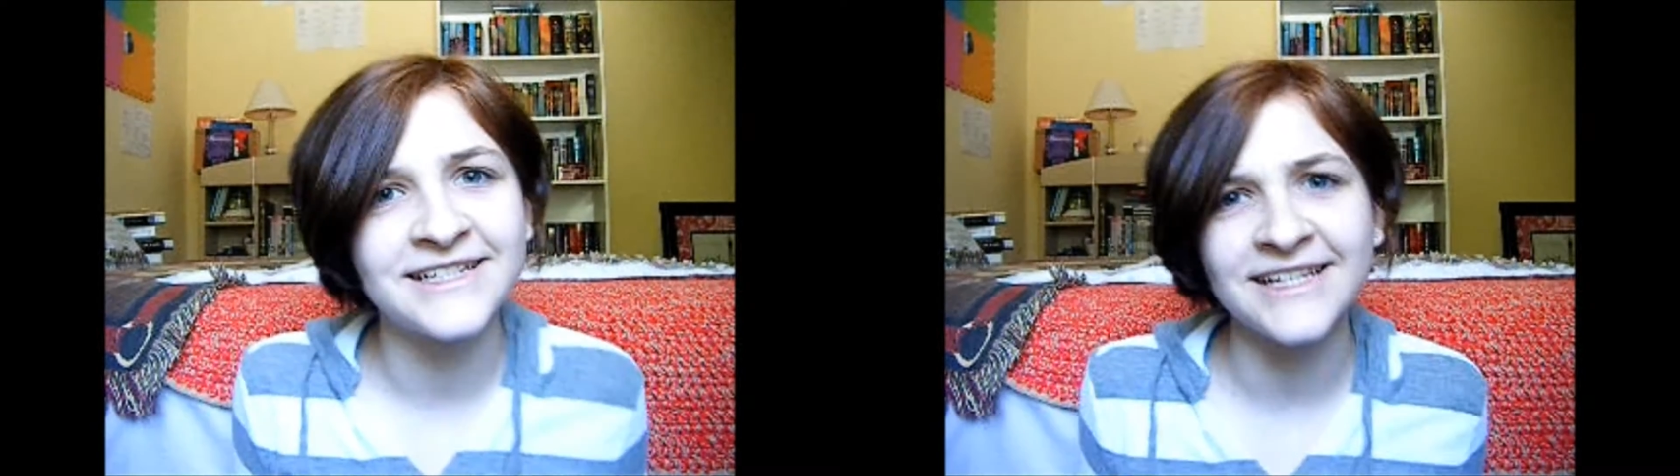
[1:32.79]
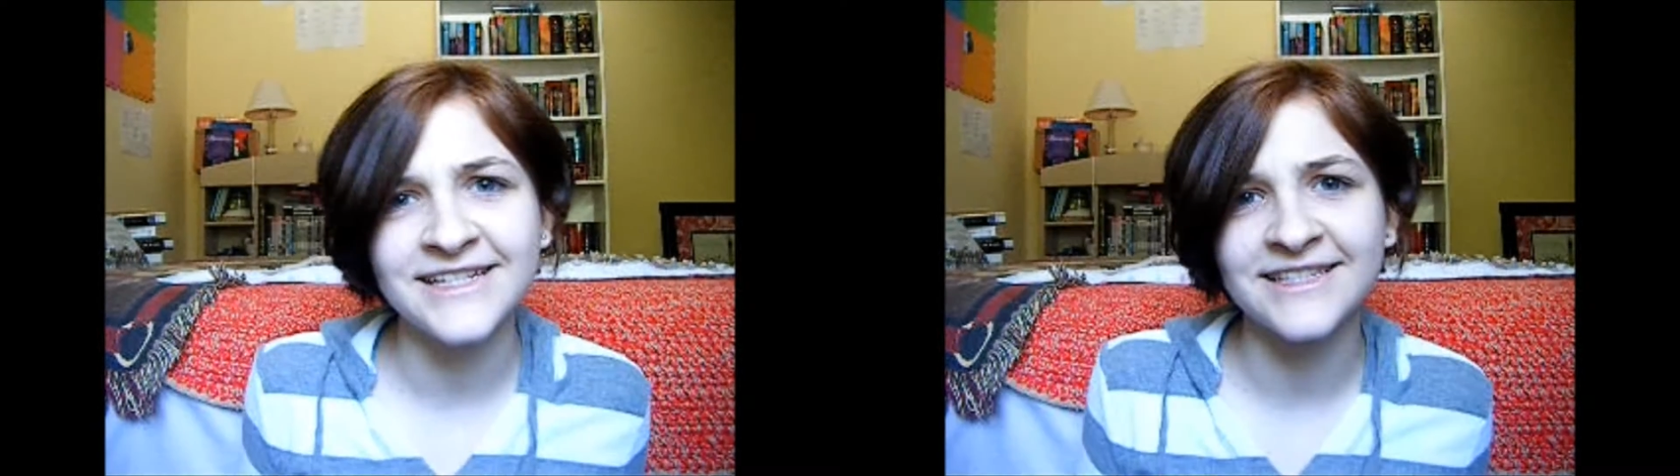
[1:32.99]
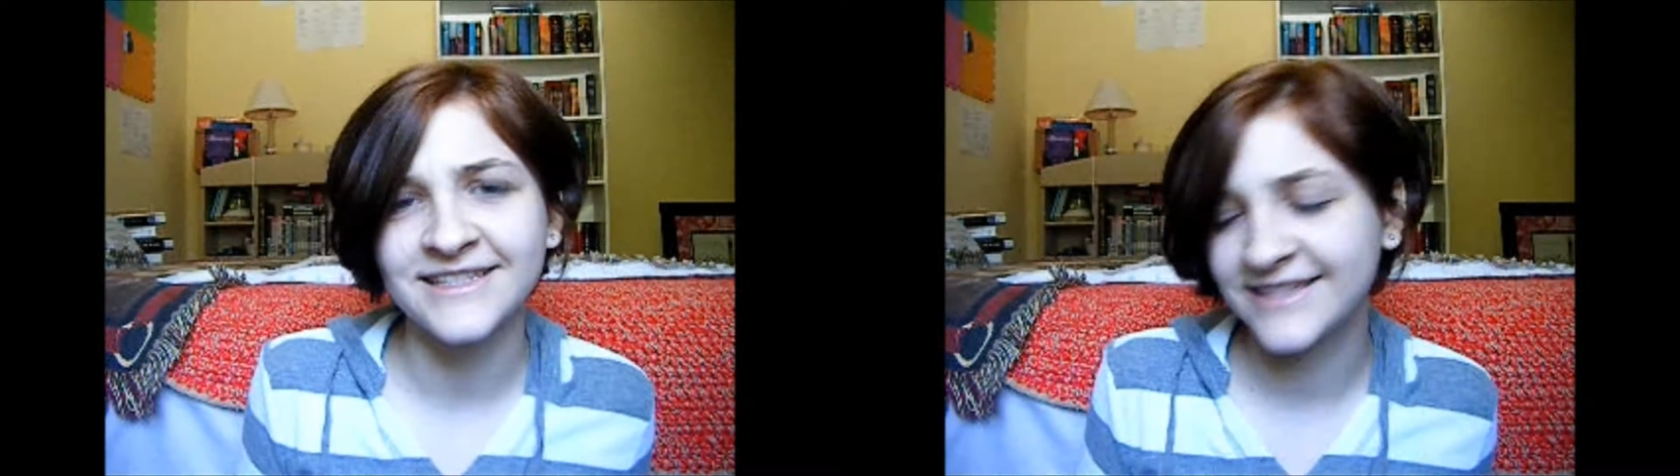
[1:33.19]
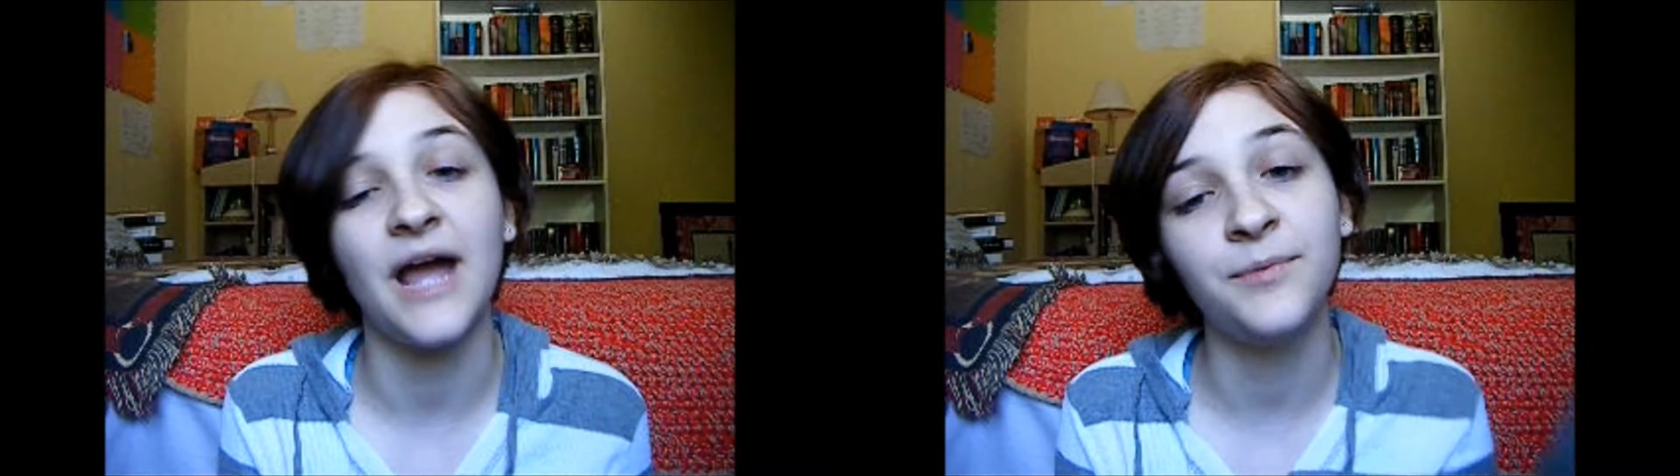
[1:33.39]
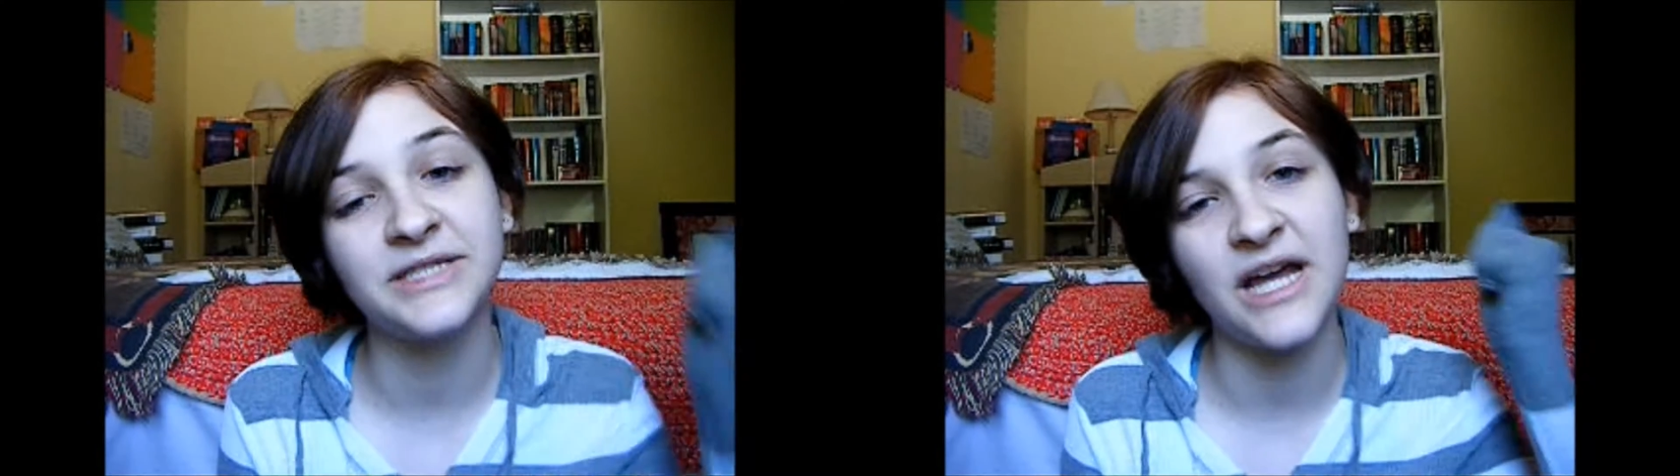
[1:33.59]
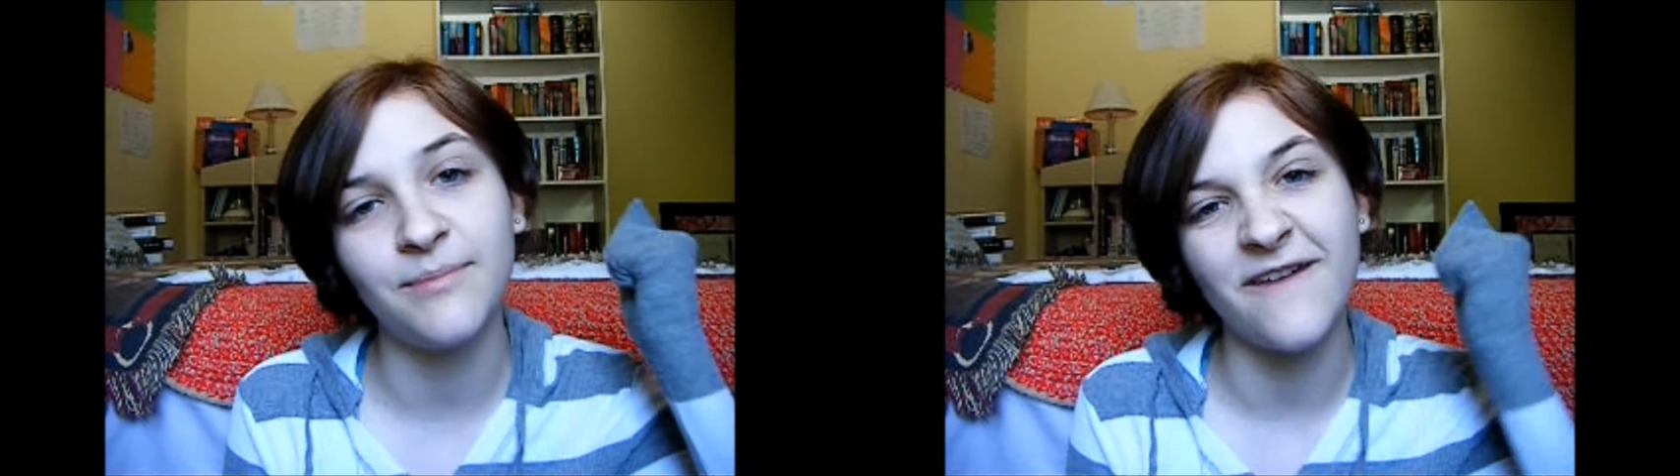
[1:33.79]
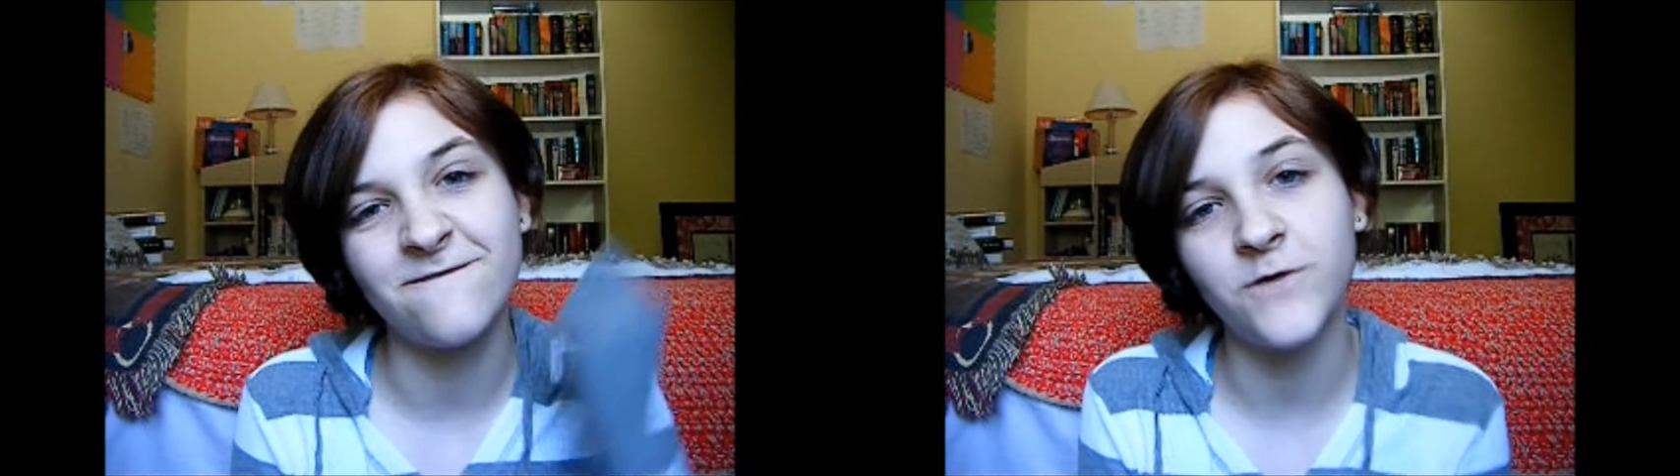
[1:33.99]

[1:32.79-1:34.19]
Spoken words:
that exists! I put down my